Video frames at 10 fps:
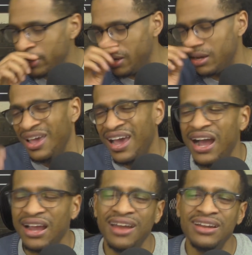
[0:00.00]
And
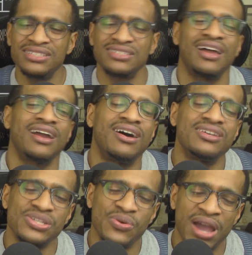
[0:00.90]
I kind of just like
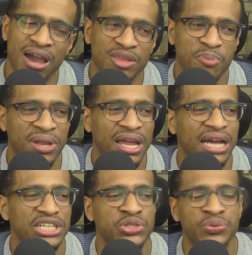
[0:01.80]
also how the
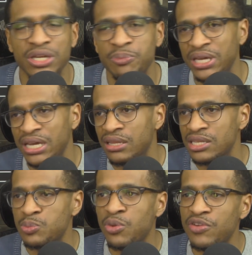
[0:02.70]
plot tricked me in
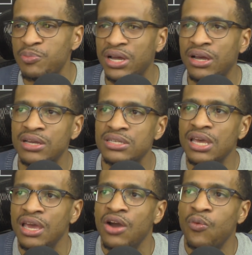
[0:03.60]
this movie, because
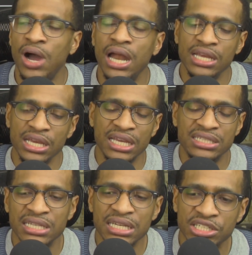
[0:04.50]
while it, it
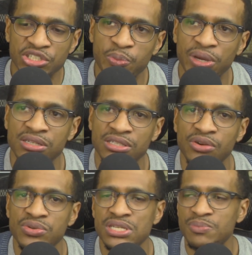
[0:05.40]
teases you, because there
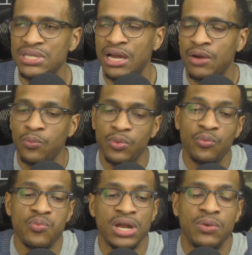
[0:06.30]
was some time
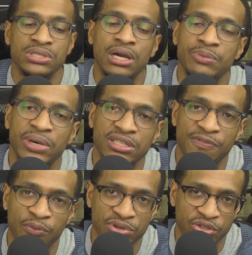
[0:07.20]
when I was talking about the
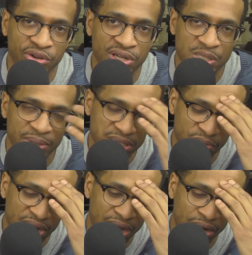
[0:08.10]
Force earlier, especially
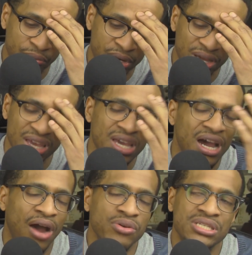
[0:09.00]
with Kylo Ren,
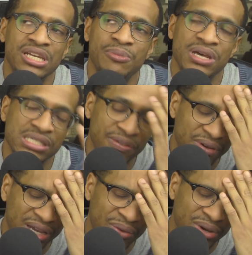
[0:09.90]
I was saying to myself,
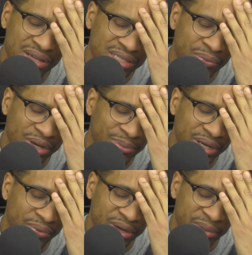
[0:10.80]
okay, well, I was like, wait a
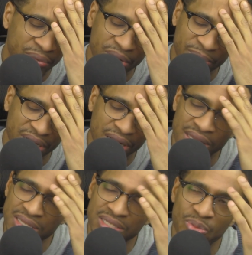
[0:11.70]
minute, wait a minute, wait a minute.
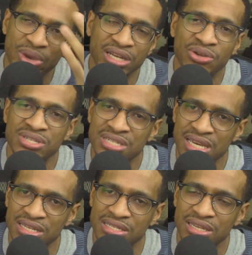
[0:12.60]
This don't make no
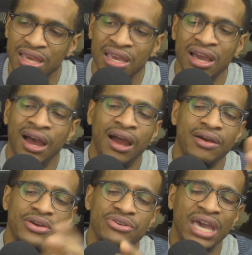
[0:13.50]
sense. How
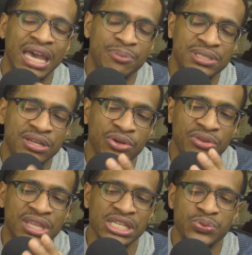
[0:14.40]
are you able to do
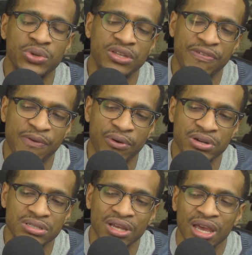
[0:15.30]
this with the
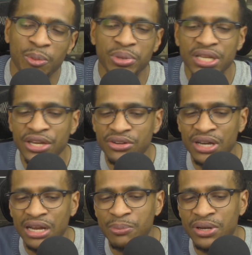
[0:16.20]
Force, but then you're
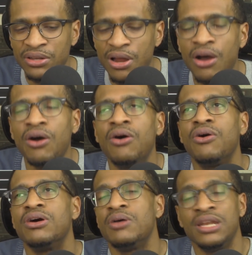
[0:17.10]
not able to do
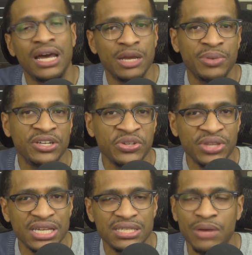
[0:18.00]
oh, not able to do
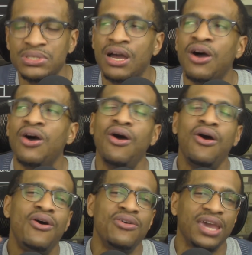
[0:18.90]
this? And I was like,
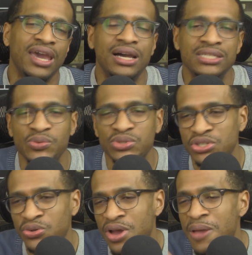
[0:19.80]
oh, okay, I see what you're
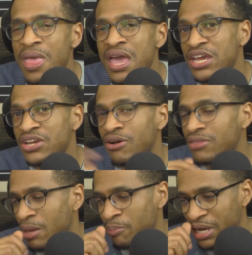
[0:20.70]
doing. You know,
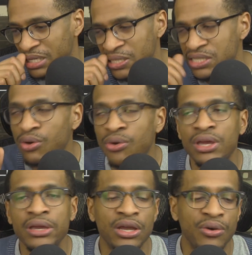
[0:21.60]
that makes sense. Or there,
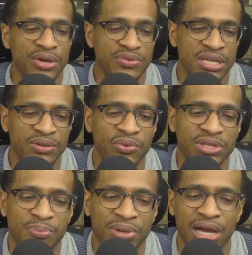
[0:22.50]
you know, there was something with
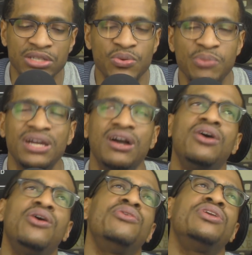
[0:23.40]
the plot too. I'm like,
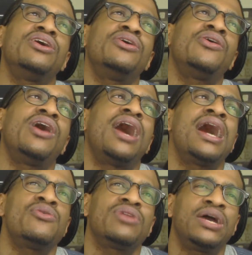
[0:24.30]
oh no, I
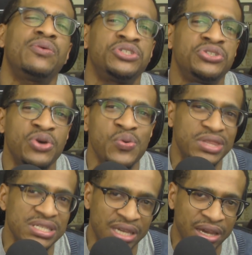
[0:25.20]
don't like what you're doing with
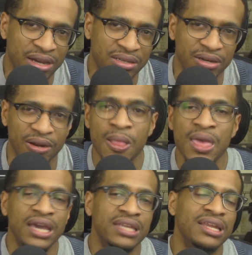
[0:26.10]
this character.
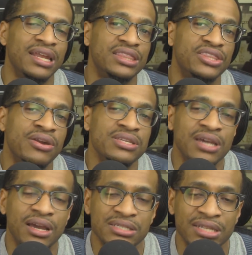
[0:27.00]
And then like thirty
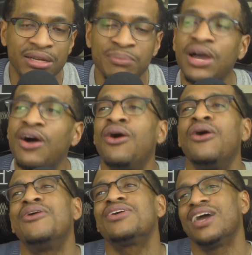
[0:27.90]
seconds later, I'm like,
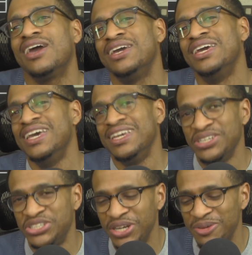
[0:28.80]
oh, okay, you
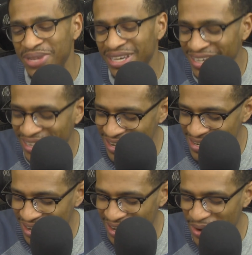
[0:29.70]
tricked me again.
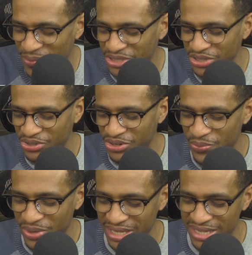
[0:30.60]
I like what you're doing
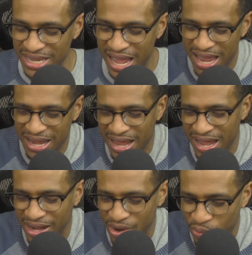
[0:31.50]
with this. I
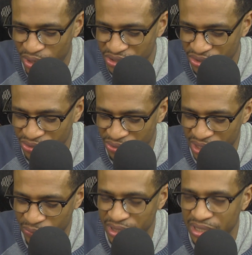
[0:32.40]
like what you're
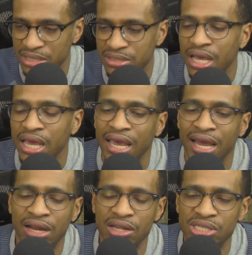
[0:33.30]
doing with this.
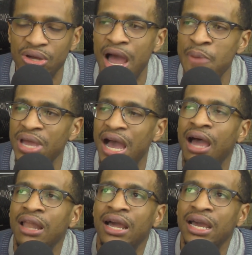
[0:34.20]
And also, I mean,
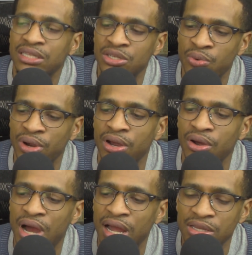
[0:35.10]
I liked it where
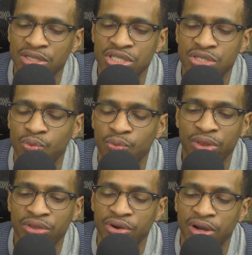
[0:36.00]
I, it just
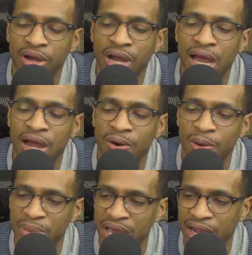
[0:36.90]
whether you're a good guy or a
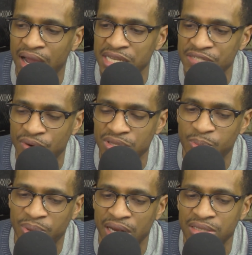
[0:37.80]
bad guy, as far as the
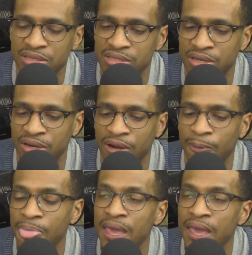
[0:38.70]
plot is concerned.